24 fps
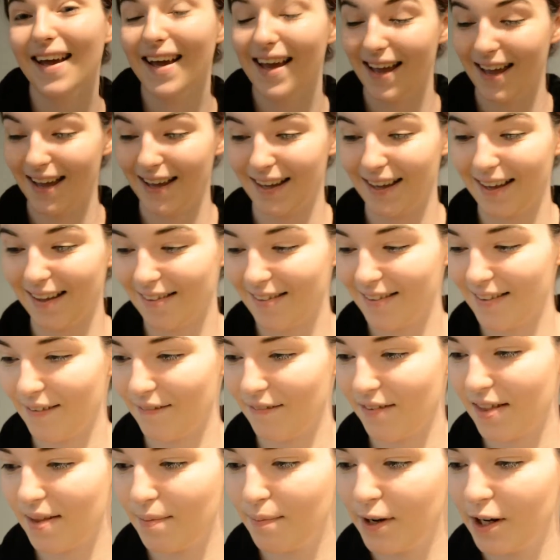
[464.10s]
And get stuff
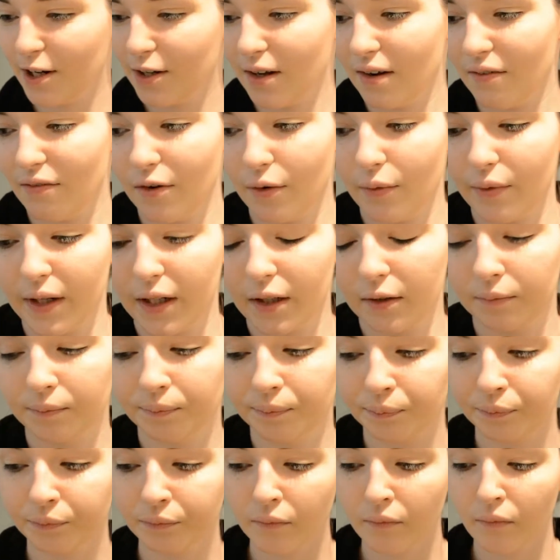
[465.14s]
smeared everywhere.
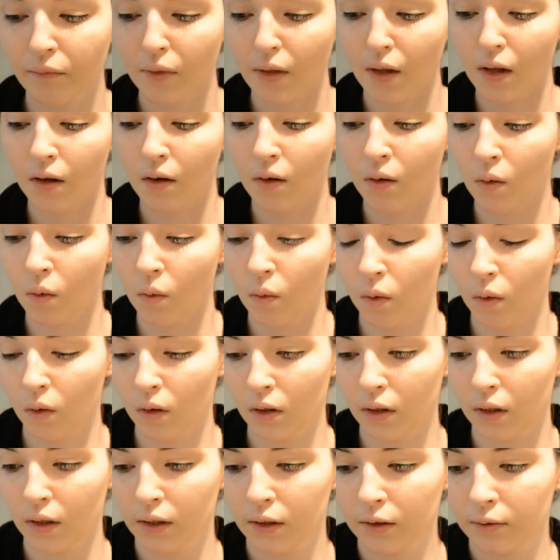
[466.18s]

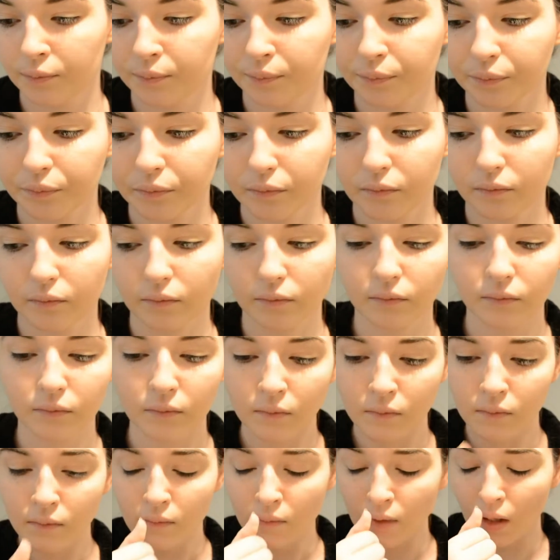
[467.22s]
Or
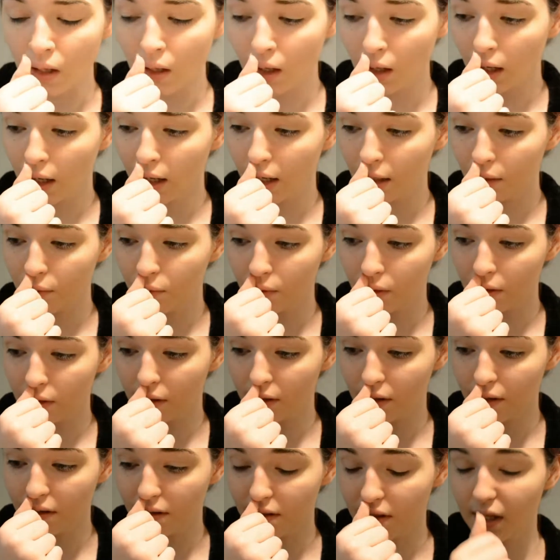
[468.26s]
I
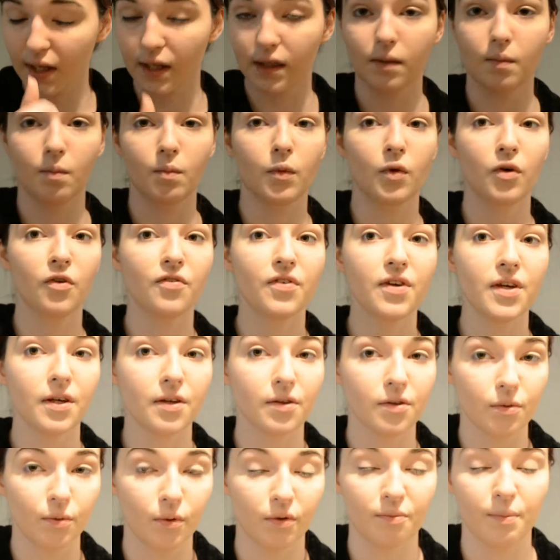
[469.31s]
was at the
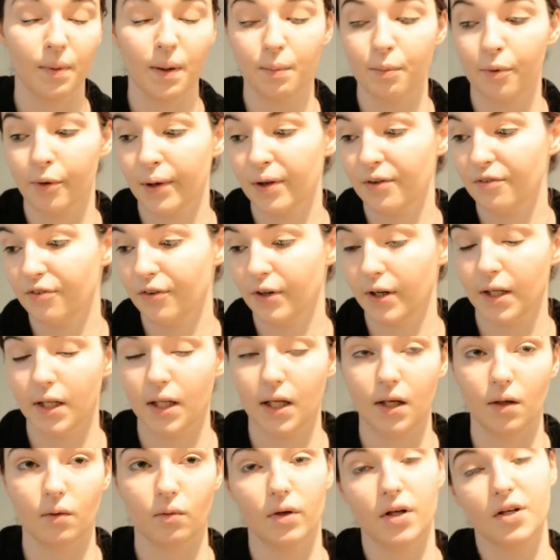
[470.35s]
movies with my boyfriend
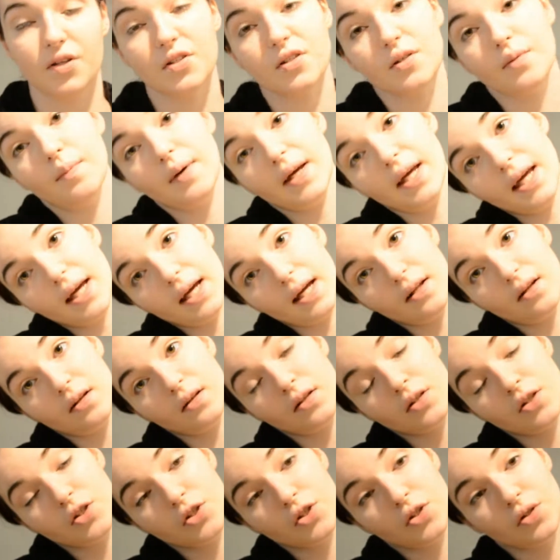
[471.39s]
and rested my head
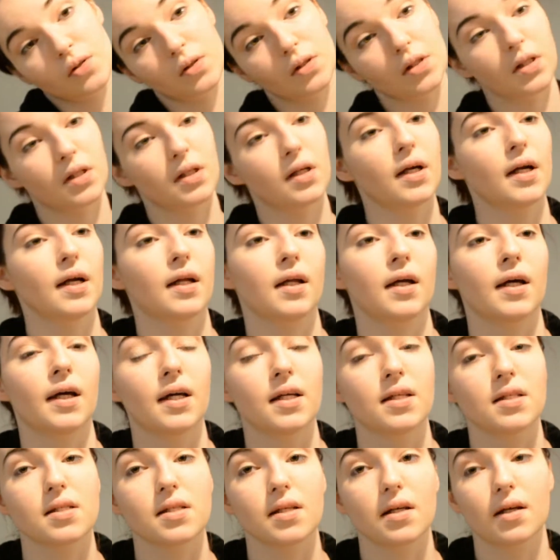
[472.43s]
on his shoulder, and I
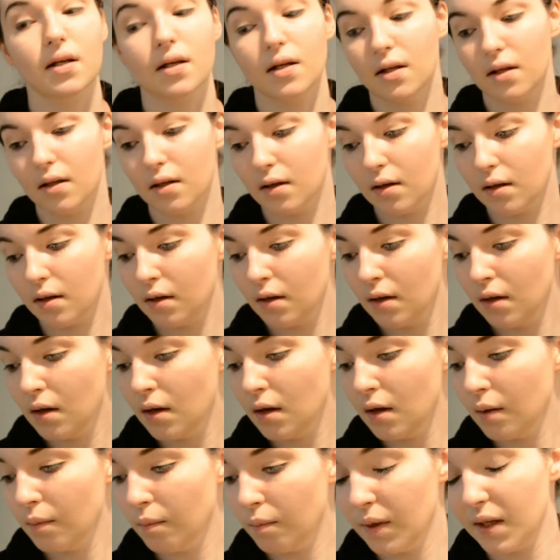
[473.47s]
had done
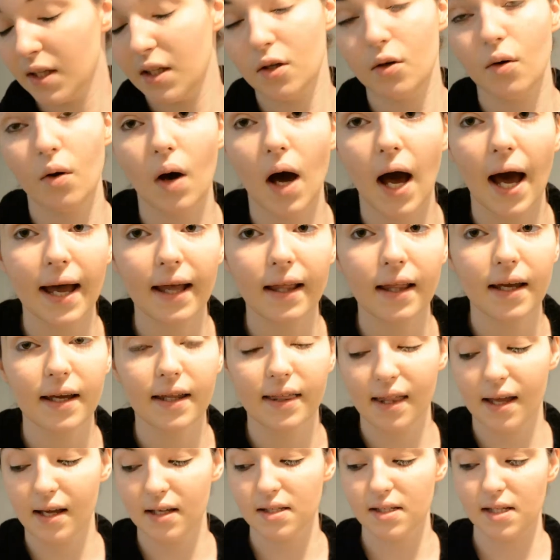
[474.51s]
my new
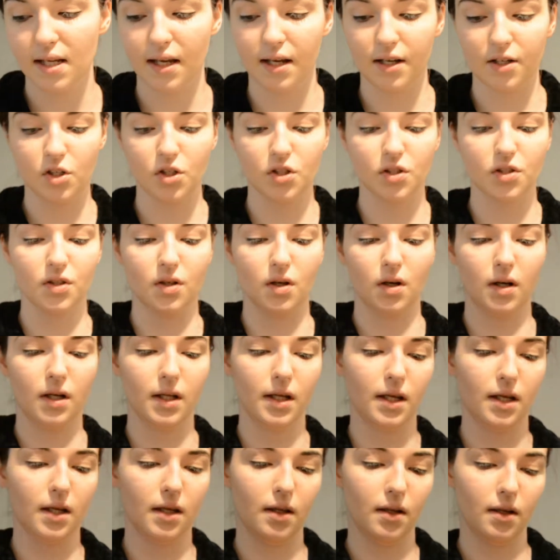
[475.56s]
highlight that day. I just got
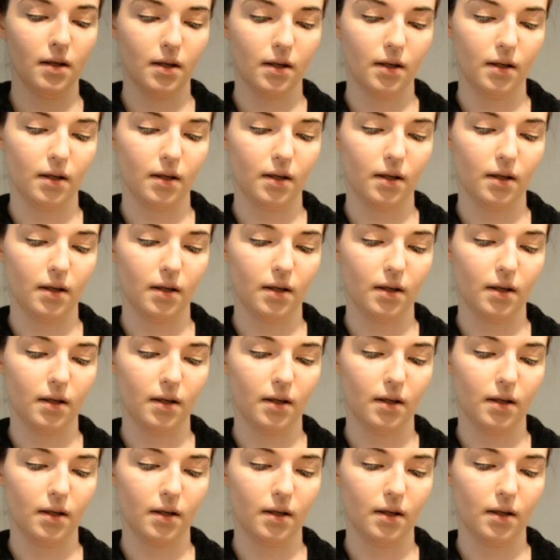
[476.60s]
it.